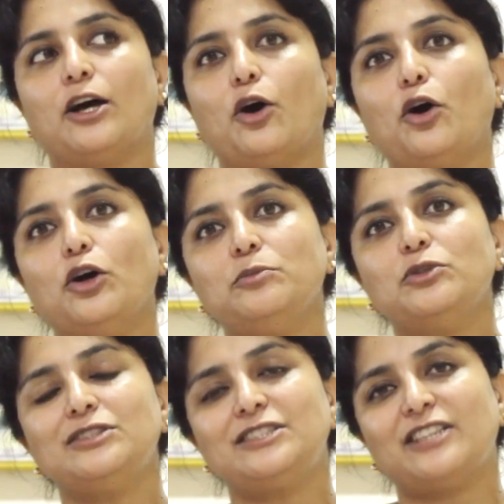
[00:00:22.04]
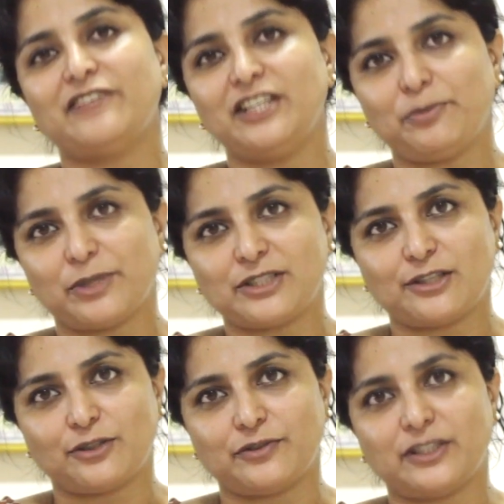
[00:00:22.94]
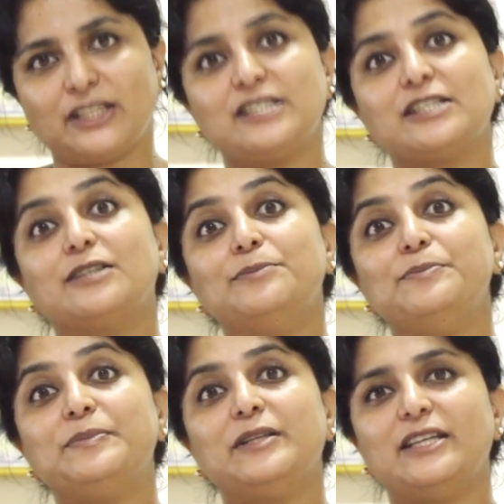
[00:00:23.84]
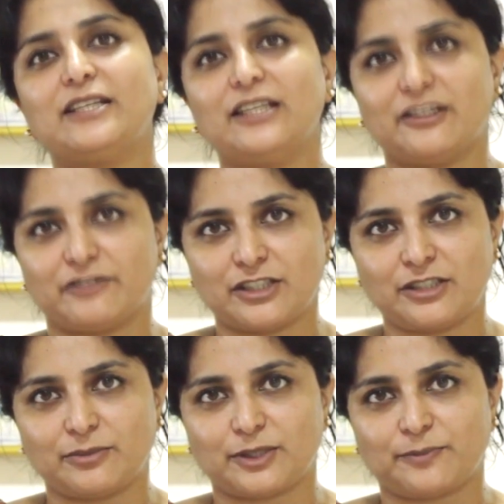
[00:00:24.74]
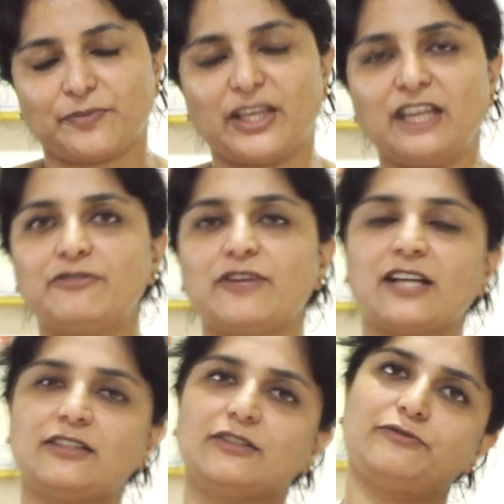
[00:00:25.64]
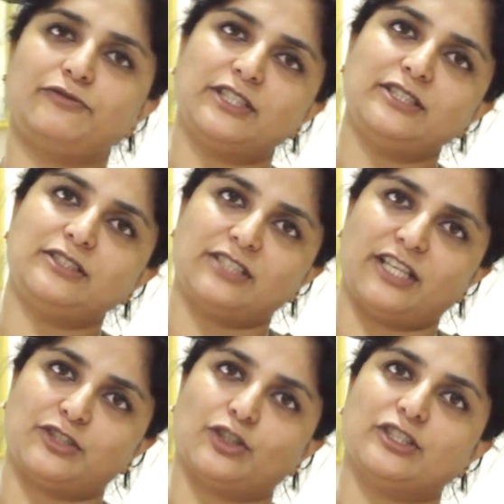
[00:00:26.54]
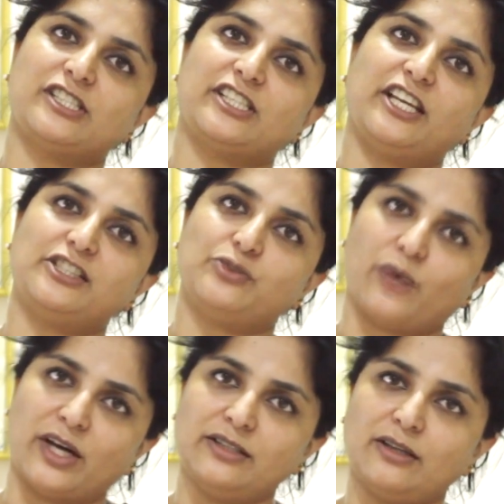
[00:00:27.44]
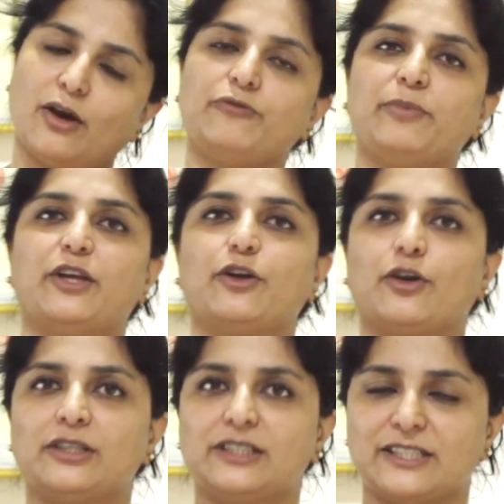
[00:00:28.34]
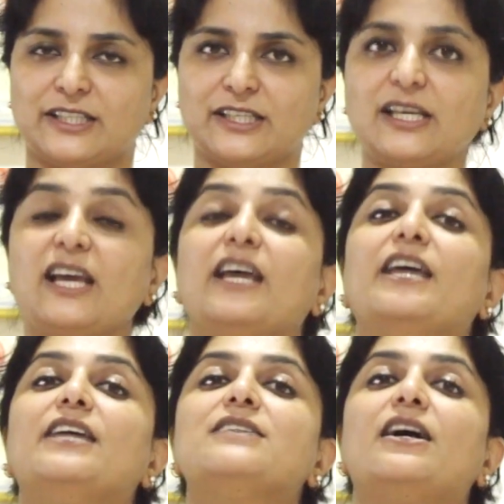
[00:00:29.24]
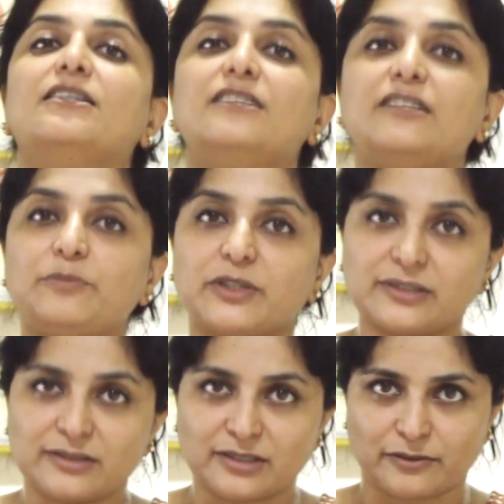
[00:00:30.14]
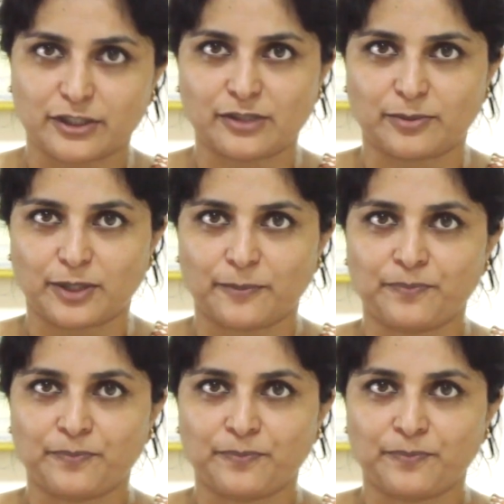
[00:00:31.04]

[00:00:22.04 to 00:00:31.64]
Almost 70% of it is completely reversible. In fact, the first stage or the stage 1 of periodontal disease is 100% reversible.